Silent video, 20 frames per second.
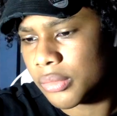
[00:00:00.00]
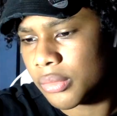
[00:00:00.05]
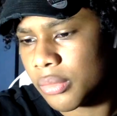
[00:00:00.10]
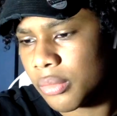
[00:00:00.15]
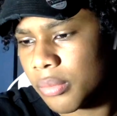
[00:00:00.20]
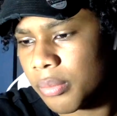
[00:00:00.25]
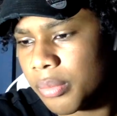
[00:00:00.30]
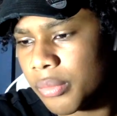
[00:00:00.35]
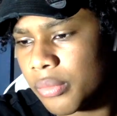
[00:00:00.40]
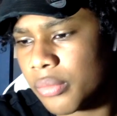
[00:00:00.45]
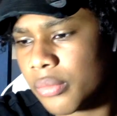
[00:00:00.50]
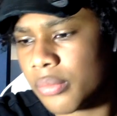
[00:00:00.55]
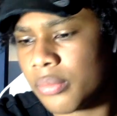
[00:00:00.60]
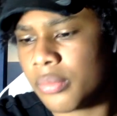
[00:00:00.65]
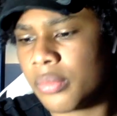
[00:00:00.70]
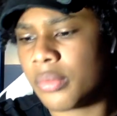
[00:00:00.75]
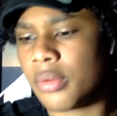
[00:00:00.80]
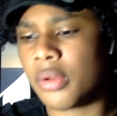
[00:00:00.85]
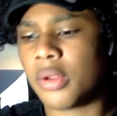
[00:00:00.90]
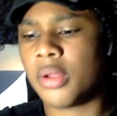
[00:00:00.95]
So,
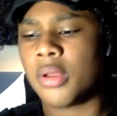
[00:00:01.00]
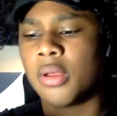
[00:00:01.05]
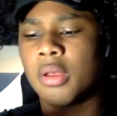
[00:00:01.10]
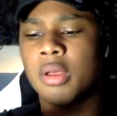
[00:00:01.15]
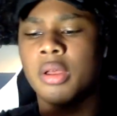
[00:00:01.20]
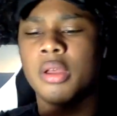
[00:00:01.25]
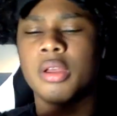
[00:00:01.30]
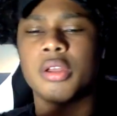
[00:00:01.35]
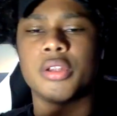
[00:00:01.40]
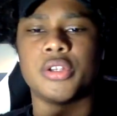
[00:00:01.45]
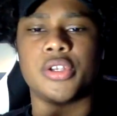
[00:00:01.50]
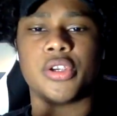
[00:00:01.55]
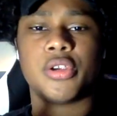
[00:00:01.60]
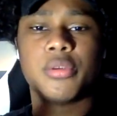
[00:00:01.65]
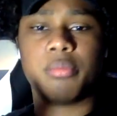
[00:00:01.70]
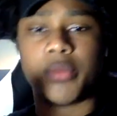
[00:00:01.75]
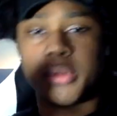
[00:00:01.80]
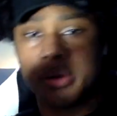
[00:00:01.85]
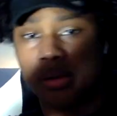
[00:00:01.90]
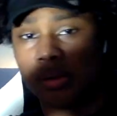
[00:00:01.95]
boom.
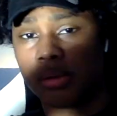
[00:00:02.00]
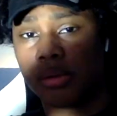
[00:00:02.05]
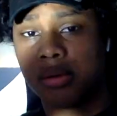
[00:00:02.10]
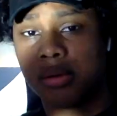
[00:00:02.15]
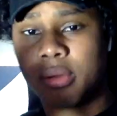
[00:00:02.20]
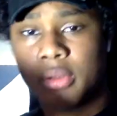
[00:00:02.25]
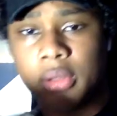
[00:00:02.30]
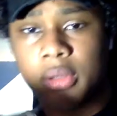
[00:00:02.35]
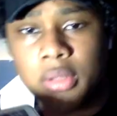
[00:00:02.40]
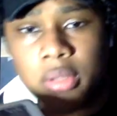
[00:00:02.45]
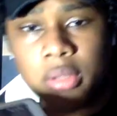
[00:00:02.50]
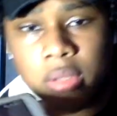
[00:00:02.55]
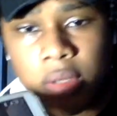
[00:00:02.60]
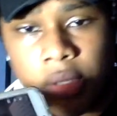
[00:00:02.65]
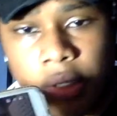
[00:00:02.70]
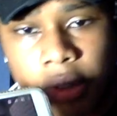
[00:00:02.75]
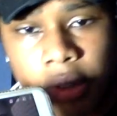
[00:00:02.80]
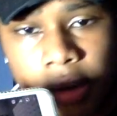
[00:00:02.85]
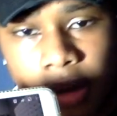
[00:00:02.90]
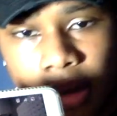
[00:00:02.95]
Jeremy,
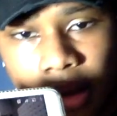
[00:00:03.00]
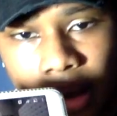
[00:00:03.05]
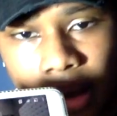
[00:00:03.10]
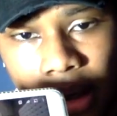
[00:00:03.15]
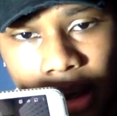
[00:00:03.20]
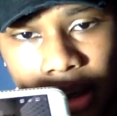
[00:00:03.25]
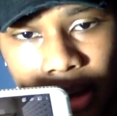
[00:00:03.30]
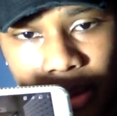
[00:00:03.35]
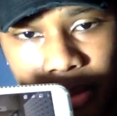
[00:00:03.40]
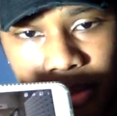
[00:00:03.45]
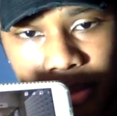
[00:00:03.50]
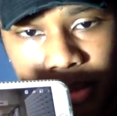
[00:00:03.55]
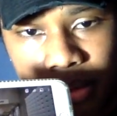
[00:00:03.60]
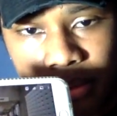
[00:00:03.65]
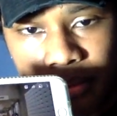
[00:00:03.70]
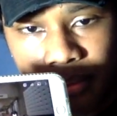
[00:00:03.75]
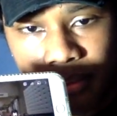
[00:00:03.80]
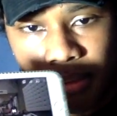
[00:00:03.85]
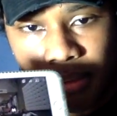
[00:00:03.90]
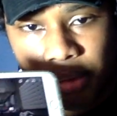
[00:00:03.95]
line up
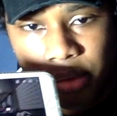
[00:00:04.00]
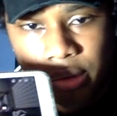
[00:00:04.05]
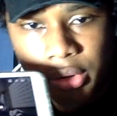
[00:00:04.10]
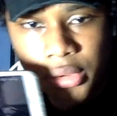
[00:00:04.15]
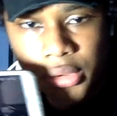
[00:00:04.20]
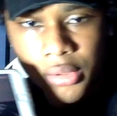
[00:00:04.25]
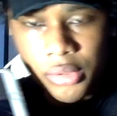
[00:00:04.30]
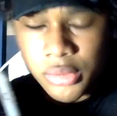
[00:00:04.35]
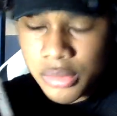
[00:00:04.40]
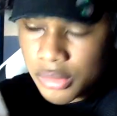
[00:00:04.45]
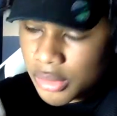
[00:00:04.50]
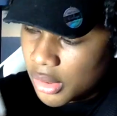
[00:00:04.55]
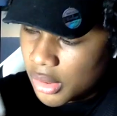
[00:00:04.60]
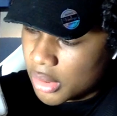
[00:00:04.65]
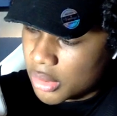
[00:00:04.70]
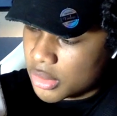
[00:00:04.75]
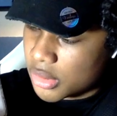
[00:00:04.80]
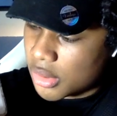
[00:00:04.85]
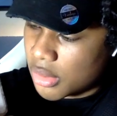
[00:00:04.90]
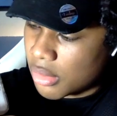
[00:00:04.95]
this footage.
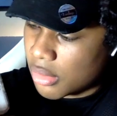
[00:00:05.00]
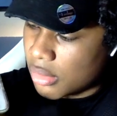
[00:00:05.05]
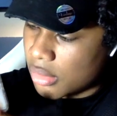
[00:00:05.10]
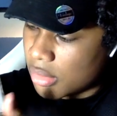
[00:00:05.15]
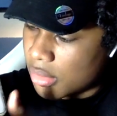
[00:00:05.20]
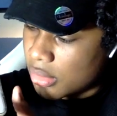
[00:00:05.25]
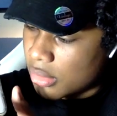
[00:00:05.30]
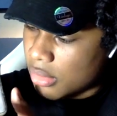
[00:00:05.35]
Gangsta.